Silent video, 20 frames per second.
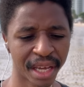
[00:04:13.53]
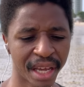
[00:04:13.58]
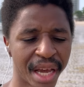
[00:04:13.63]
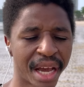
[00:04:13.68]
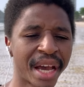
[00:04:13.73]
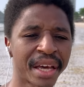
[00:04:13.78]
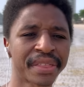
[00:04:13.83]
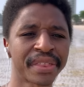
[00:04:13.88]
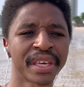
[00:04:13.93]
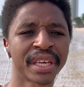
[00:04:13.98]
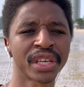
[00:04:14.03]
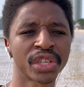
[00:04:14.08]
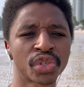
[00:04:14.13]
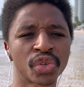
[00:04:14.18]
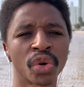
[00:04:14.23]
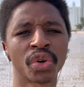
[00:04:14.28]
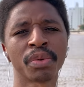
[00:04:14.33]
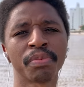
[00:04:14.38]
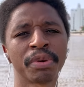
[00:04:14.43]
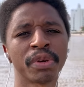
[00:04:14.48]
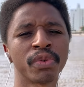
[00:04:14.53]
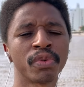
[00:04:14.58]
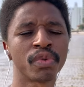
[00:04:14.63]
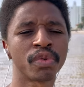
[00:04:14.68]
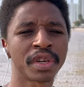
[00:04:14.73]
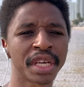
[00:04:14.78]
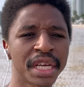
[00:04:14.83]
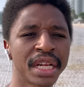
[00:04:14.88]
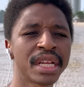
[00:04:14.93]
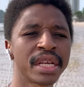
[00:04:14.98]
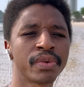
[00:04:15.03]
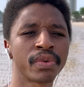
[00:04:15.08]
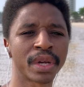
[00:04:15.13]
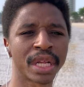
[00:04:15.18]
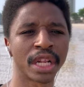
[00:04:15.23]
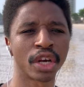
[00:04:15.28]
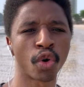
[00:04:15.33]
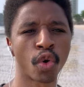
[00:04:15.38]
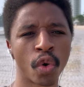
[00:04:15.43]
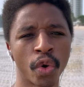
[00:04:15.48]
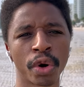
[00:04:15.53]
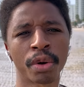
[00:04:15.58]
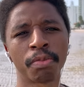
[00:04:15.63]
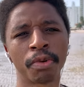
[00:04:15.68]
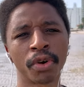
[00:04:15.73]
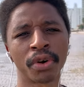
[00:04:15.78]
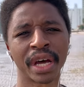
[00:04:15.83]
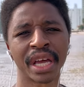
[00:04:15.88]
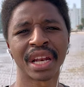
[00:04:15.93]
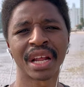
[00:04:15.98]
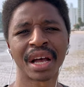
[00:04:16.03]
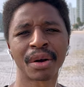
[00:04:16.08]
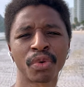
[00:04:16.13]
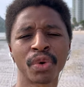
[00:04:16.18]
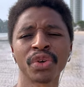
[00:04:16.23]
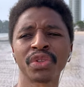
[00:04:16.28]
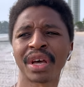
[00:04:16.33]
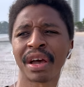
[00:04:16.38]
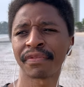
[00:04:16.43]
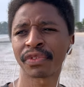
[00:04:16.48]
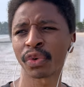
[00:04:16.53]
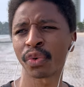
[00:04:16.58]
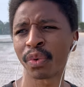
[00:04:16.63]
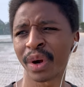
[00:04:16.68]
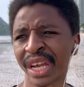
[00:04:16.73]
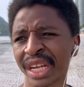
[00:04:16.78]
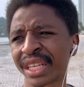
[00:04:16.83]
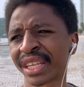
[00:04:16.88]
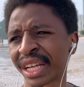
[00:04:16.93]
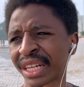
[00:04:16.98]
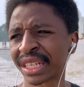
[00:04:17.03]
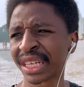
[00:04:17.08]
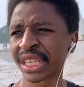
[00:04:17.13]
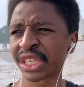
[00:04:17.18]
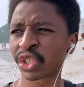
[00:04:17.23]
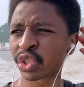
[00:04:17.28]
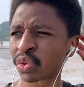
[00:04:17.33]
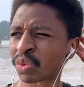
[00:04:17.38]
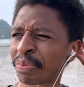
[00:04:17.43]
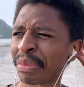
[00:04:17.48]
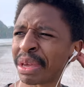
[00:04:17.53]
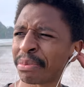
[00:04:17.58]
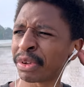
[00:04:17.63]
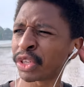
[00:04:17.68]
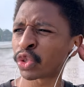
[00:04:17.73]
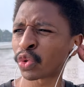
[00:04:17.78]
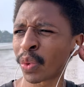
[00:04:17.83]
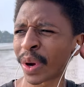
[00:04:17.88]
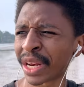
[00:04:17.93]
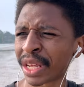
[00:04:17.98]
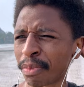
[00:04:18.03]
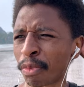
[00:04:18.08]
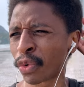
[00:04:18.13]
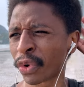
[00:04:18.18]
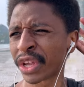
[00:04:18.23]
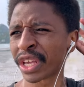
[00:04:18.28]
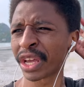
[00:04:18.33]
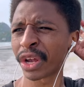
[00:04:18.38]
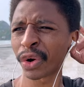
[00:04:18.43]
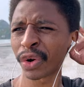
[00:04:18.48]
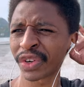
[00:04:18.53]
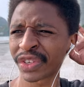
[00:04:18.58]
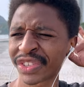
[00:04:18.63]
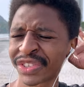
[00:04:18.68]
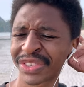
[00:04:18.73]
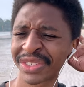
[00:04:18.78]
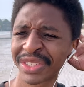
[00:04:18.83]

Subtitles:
I think it's going to be really, really horrible, and I'm going to have to wait at least maybe 20 more years.